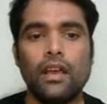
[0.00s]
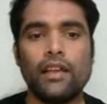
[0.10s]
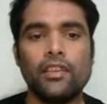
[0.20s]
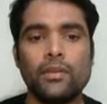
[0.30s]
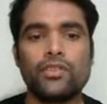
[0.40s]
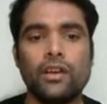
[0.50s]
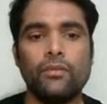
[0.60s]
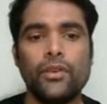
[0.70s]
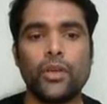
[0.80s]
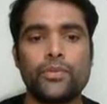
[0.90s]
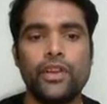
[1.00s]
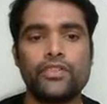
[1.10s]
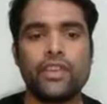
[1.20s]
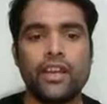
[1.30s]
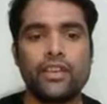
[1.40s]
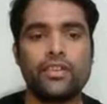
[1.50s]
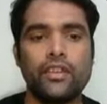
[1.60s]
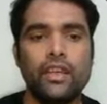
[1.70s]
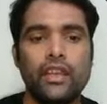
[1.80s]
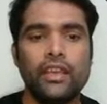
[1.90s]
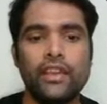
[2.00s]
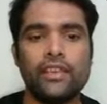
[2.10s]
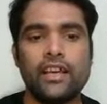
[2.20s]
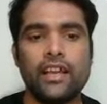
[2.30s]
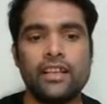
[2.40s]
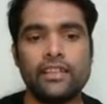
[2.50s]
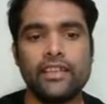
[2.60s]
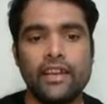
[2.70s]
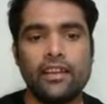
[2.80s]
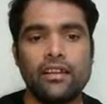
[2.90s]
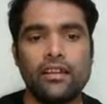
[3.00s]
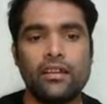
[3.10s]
Haji bacha, which option is correct? It is none other than,